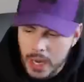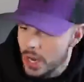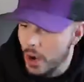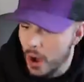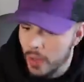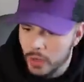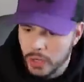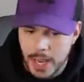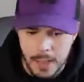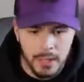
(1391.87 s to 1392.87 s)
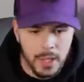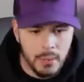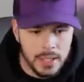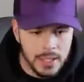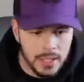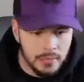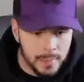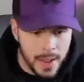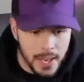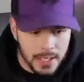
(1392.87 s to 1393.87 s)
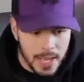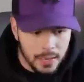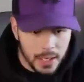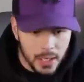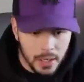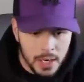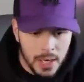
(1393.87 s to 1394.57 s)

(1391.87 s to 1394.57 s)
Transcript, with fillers: In our other gameplay, we didn't even make it down here.